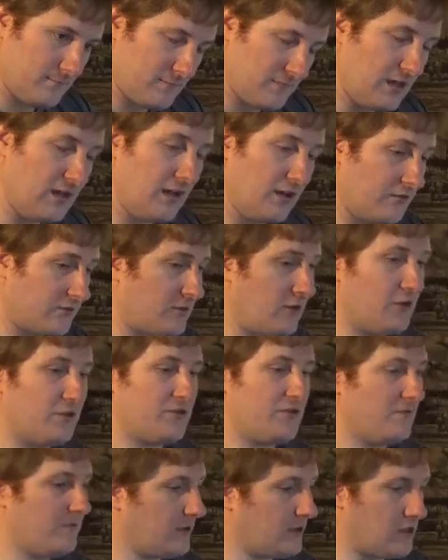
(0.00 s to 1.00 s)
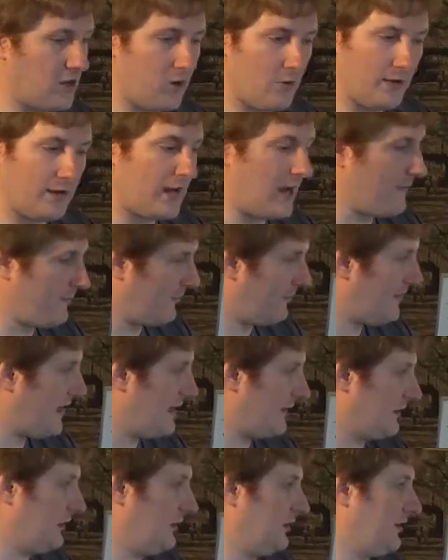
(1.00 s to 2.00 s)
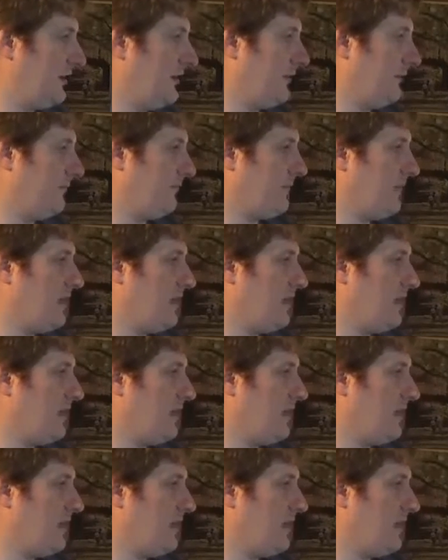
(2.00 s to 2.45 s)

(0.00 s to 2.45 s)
and of course we're going hypothetical here,